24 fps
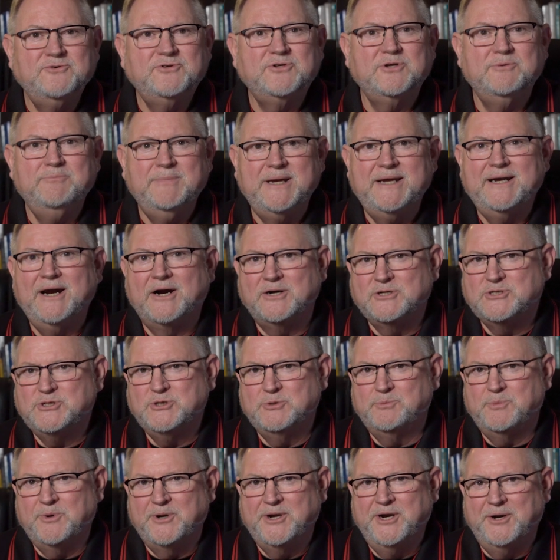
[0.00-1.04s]
to meet our
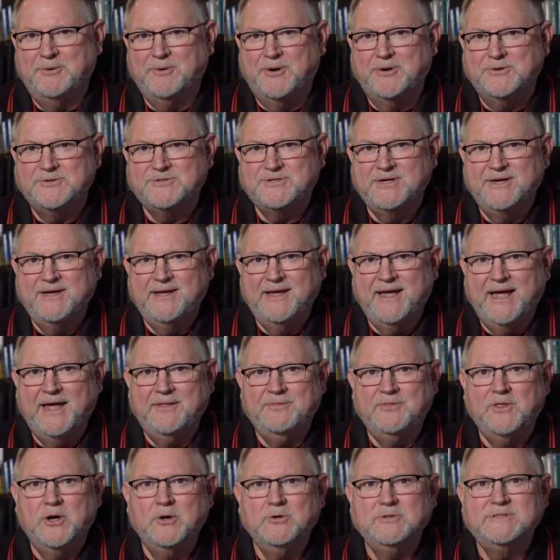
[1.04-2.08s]
superheroes
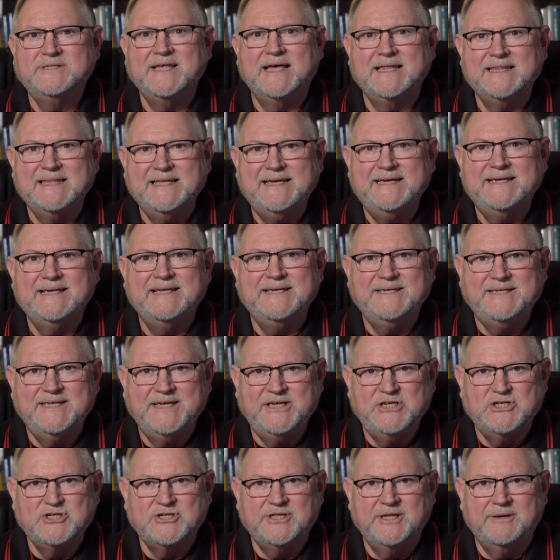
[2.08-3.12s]
and those that lead and
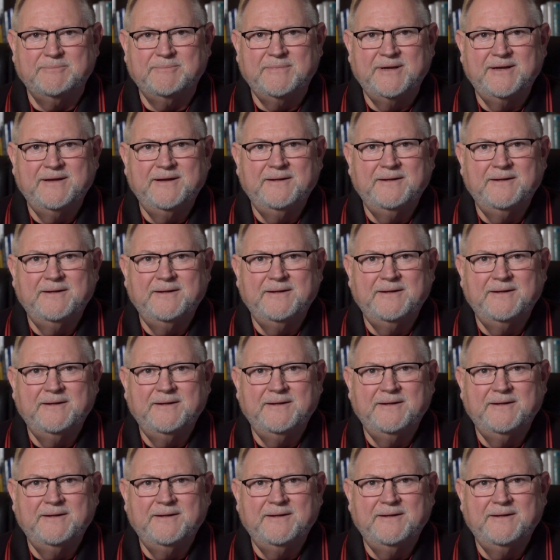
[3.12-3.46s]
teach them